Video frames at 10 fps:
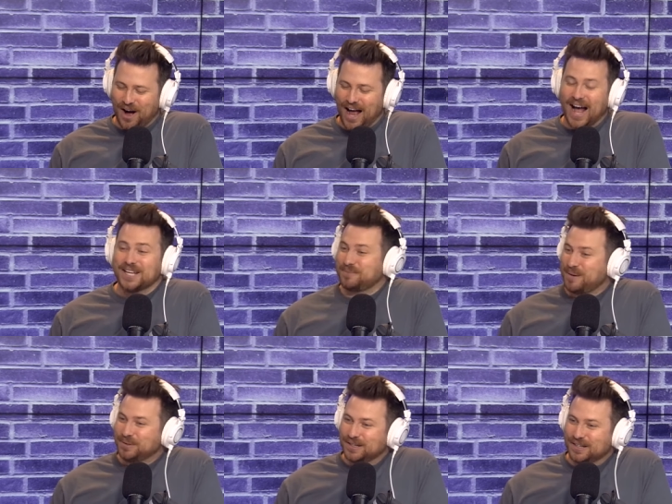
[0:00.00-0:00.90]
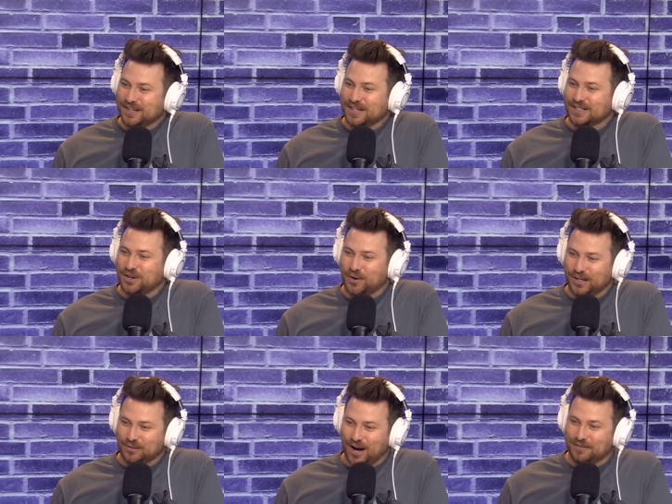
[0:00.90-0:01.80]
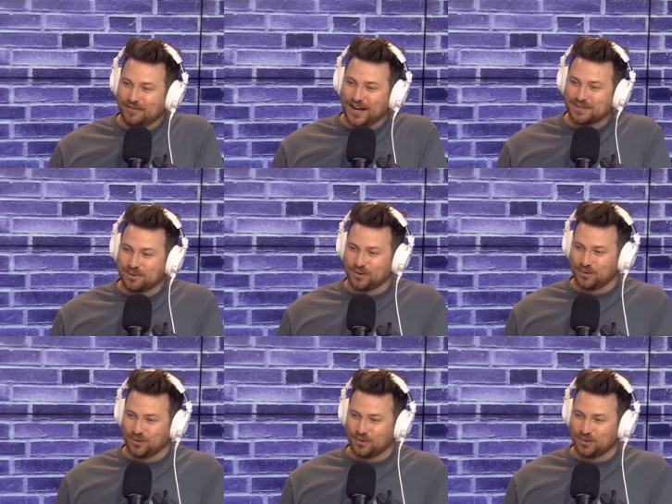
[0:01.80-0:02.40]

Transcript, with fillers: I asked people in the Tony and Ryan Facebook